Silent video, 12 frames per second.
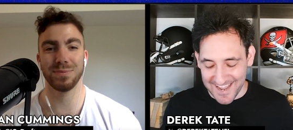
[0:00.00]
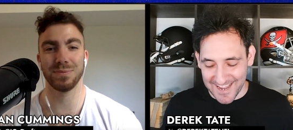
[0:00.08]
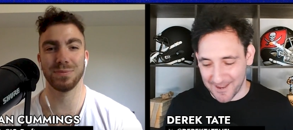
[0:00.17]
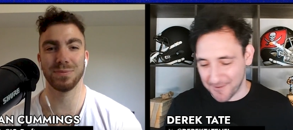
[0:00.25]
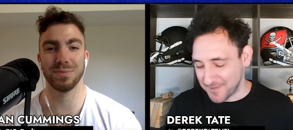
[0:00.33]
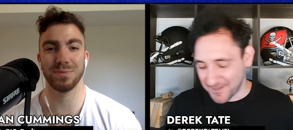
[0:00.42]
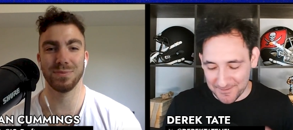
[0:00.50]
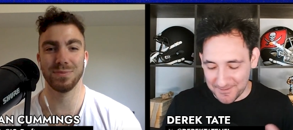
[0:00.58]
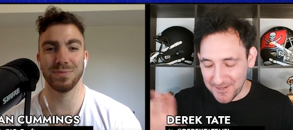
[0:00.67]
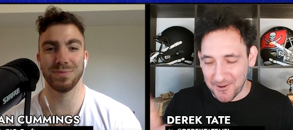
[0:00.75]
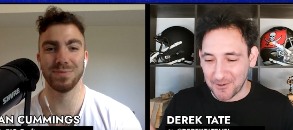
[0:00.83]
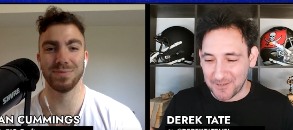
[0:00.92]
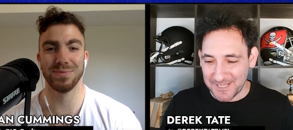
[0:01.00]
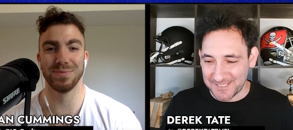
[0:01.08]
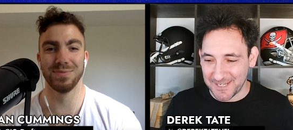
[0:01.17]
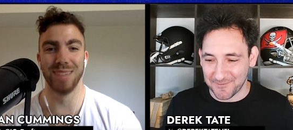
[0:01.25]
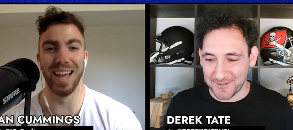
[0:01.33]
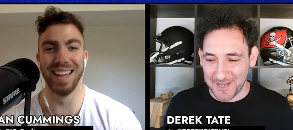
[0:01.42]
Speaker 1: Uh, I'm getting all kinds of
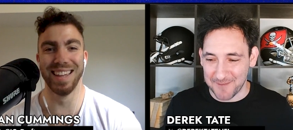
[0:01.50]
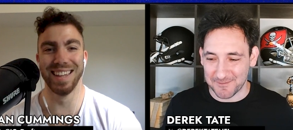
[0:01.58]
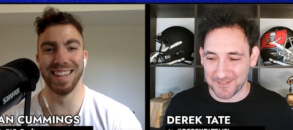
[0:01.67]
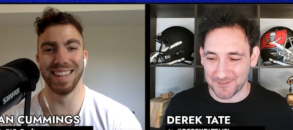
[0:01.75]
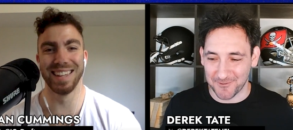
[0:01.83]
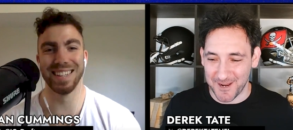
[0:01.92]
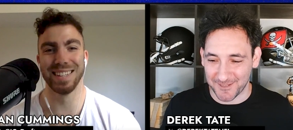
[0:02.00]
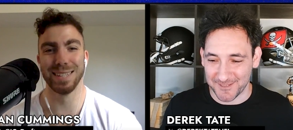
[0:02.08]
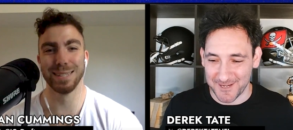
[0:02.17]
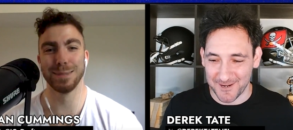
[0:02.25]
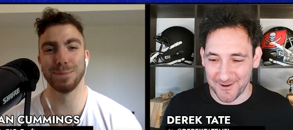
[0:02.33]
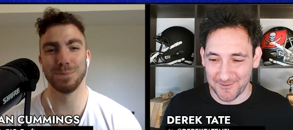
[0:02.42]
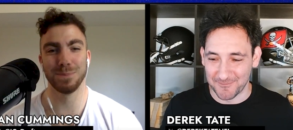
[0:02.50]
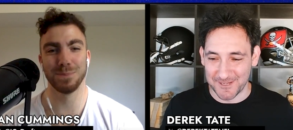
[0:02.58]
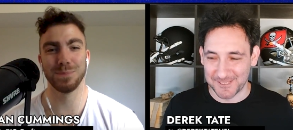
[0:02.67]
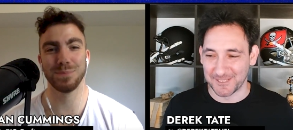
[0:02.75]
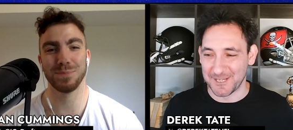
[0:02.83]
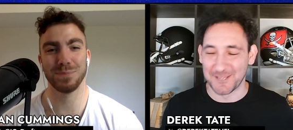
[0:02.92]
different names incorrectly here uh,
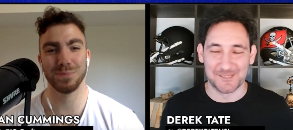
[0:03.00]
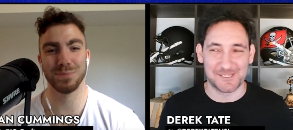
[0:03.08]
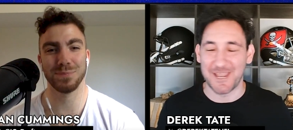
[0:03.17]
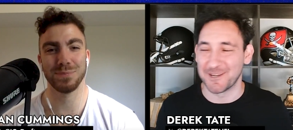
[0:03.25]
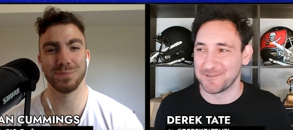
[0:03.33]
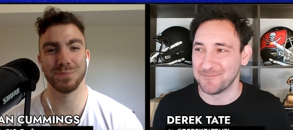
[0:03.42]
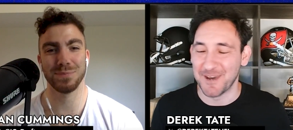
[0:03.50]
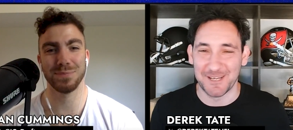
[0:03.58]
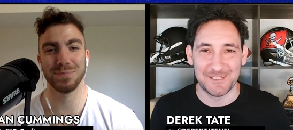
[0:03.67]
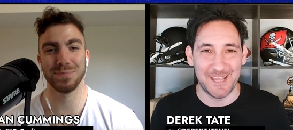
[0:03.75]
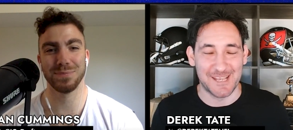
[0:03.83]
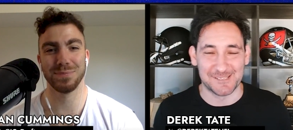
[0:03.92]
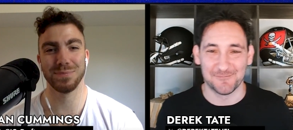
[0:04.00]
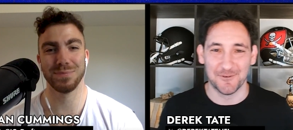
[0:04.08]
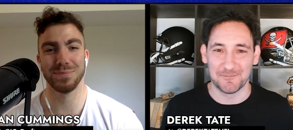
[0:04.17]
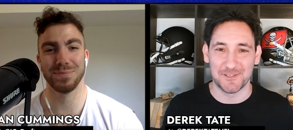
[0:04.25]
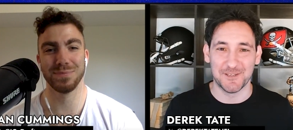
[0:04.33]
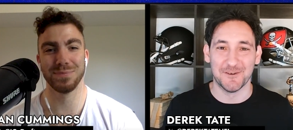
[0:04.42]
recently on the scouting podcast. Whoop
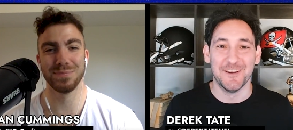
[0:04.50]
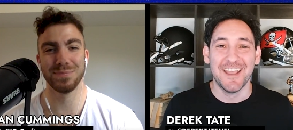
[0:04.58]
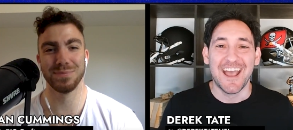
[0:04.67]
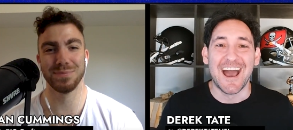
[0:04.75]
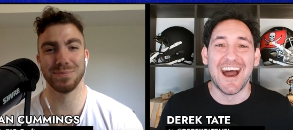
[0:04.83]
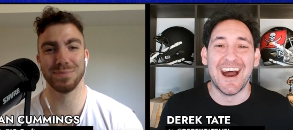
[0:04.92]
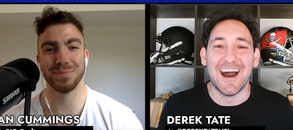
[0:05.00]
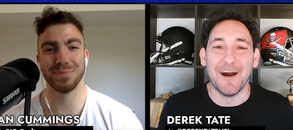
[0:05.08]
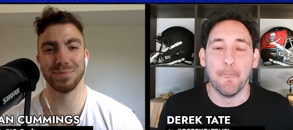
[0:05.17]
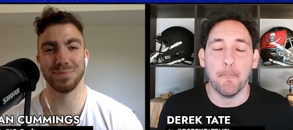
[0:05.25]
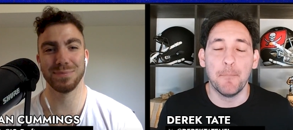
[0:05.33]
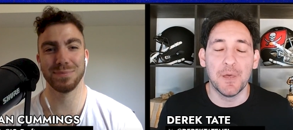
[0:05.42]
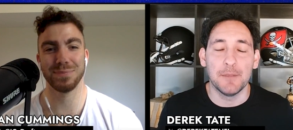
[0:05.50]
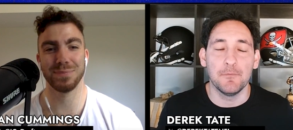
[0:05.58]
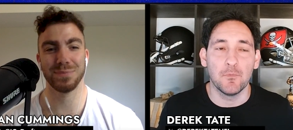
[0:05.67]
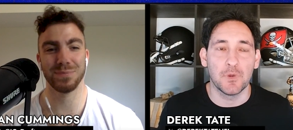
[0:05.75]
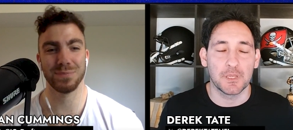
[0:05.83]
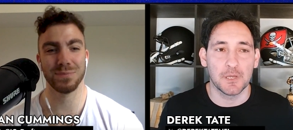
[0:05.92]
de do. Um, but
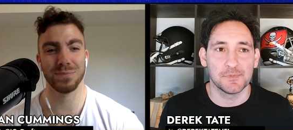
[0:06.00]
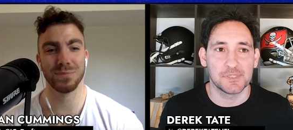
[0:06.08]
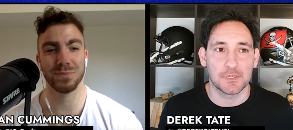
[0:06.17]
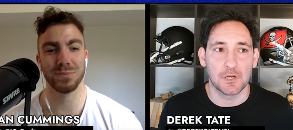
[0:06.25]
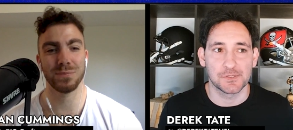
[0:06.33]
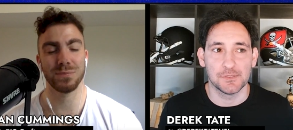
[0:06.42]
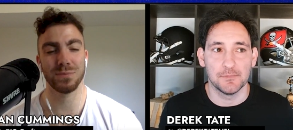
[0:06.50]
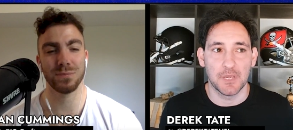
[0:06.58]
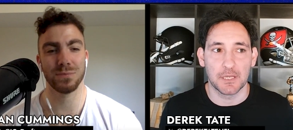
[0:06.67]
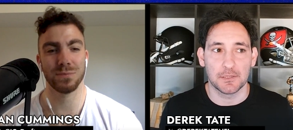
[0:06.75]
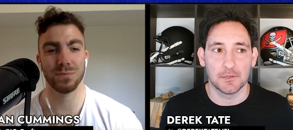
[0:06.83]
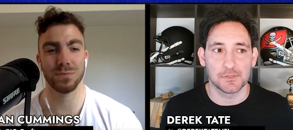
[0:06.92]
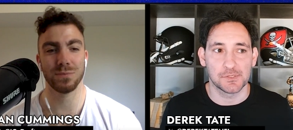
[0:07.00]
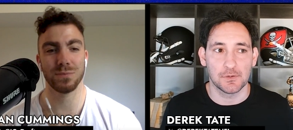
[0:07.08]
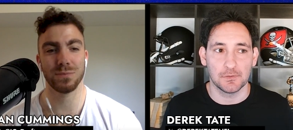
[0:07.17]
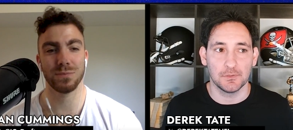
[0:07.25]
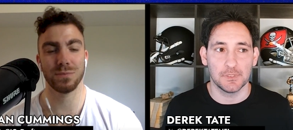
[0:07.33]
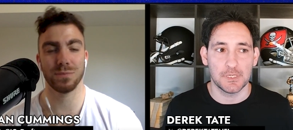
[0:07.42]
when it comes to Carson Beck, there's
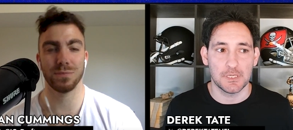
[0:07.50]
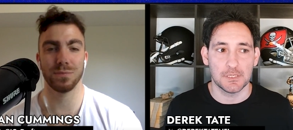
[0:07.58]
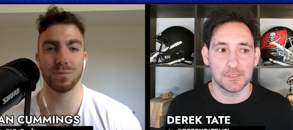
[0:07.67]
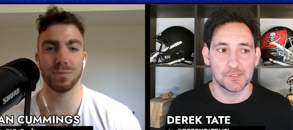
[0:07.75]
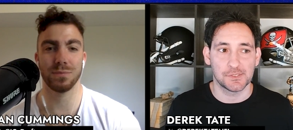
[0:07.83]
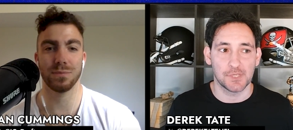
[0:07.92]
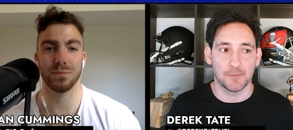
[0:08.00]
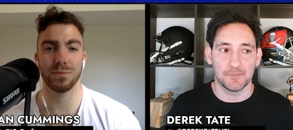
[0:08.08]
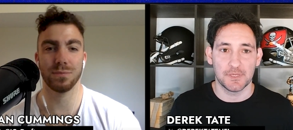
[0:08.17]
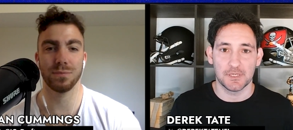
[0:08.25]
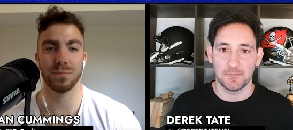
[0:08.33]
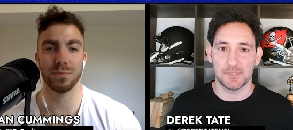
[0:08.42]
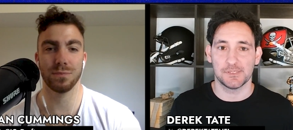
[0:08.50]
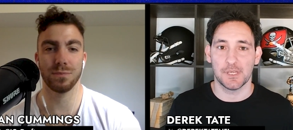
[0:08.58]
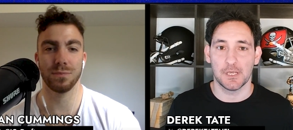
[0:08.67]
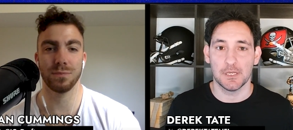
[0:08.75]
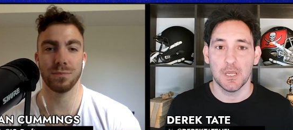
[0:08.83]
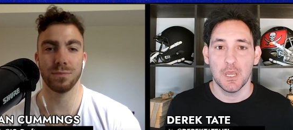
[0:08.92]
certainly something to be
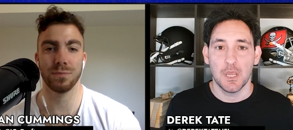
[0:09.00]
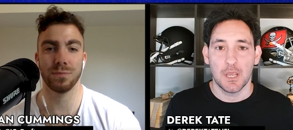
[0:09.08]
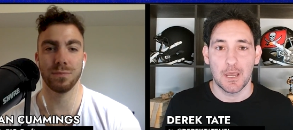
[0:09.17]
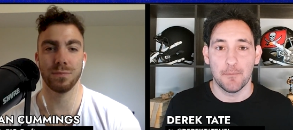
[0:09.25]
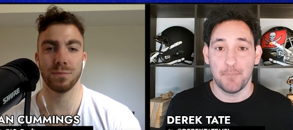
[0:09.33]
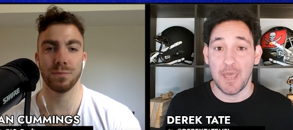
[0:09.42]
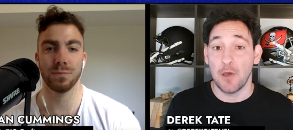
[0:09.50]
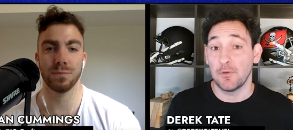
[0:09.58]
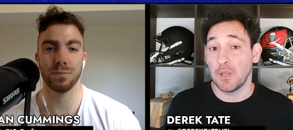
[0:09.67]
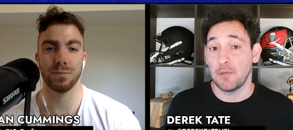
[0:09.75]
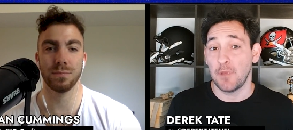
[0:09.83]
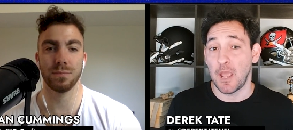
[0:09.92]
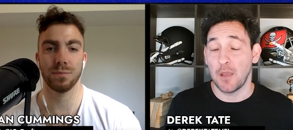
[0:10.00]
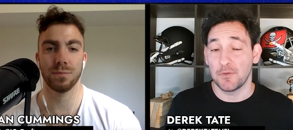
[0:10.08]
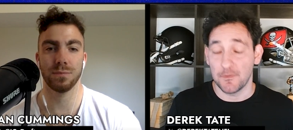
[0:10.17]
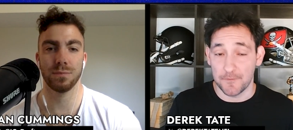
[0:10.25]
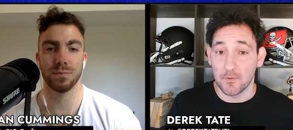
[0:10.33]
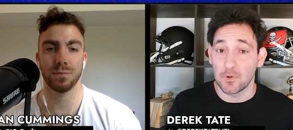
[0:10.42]
said about how you
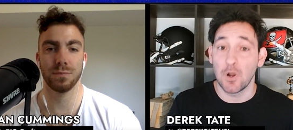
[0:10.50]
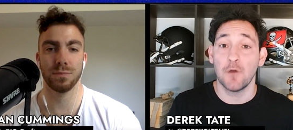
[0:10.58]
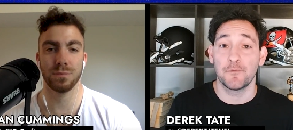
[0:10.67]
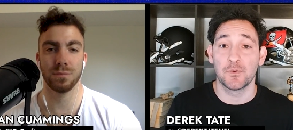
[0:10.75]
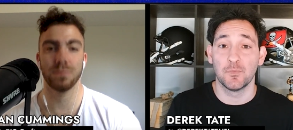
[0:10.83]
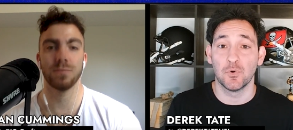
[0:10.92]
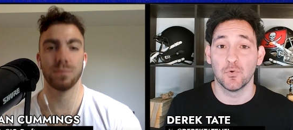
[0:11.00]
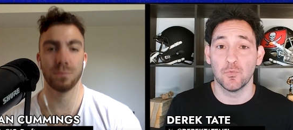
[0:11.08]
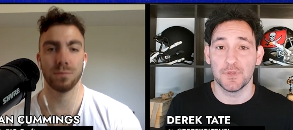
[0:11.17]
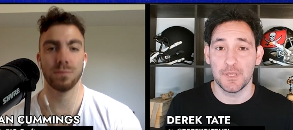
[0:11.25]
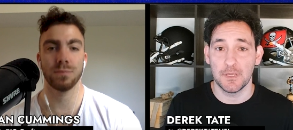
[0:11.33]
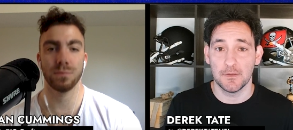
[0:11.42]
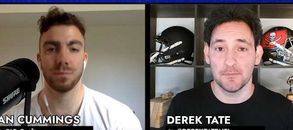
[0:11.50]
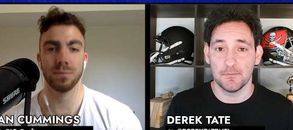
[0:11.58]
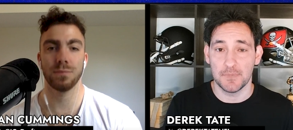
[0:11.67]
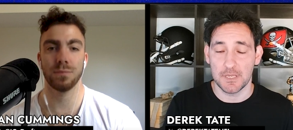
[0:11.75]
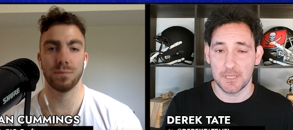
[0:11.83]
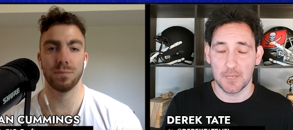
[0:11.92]
feel comfortable with him
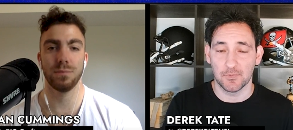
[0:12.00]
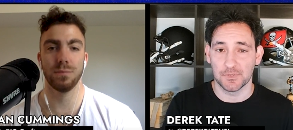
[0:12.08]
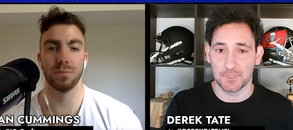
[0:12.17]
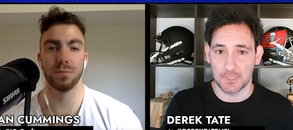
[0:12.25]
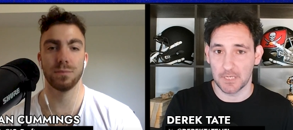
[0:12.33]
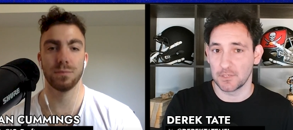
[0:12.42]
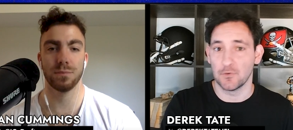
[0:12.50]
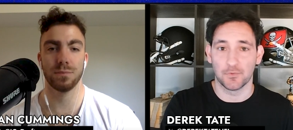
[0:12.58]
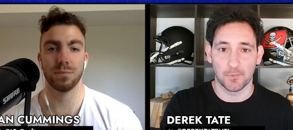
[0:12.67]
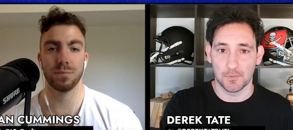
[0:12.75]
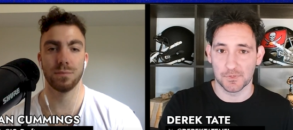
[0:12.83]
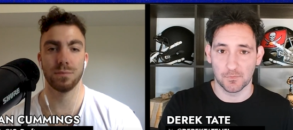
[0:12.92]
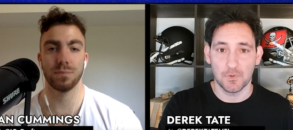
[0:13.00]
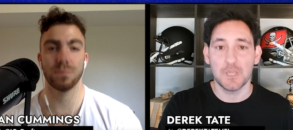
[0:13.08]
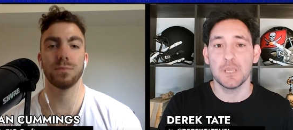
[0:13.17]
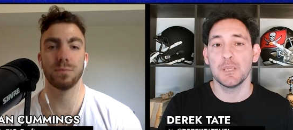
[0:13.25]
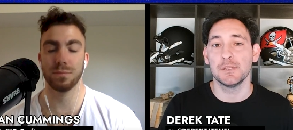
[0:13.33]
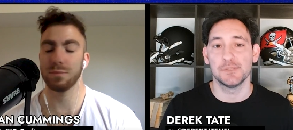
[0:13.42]
being able to kind of go through his
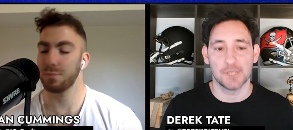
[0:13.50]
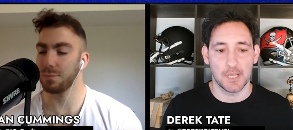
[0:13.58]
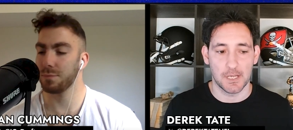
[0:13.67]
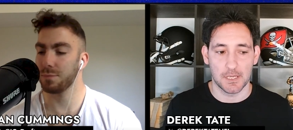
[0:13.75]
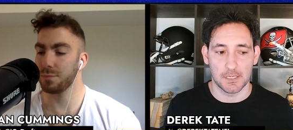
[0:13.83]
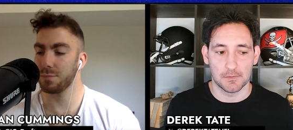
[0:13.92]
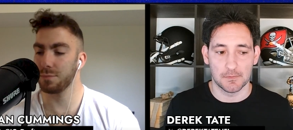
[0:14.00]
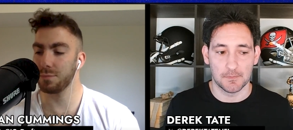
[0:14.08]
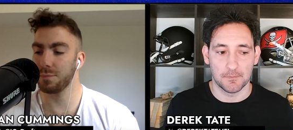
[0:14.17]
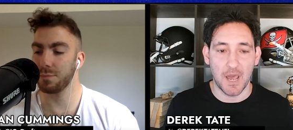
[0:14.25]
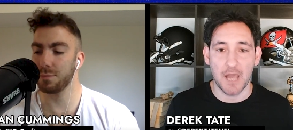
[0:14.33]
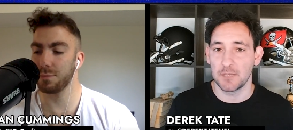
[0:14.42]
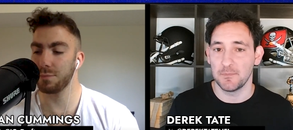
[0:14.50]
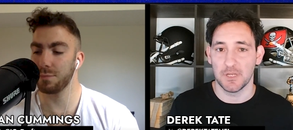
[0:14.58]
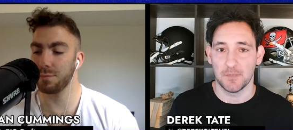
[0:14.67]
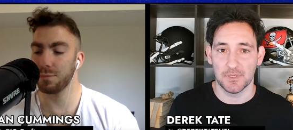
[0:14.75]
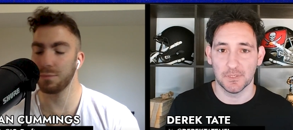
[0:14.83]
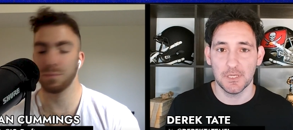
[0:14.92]
reads and pocket
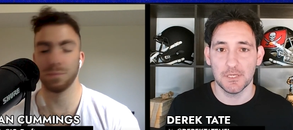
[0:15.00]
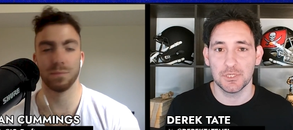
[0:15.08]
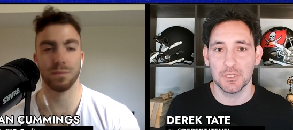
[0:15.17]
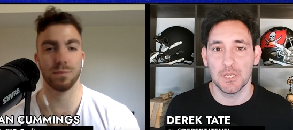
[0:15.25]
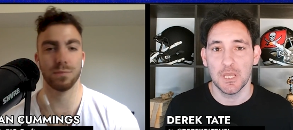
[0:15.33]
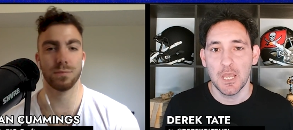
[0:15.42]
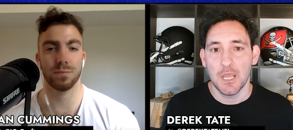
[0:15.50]
manipulation.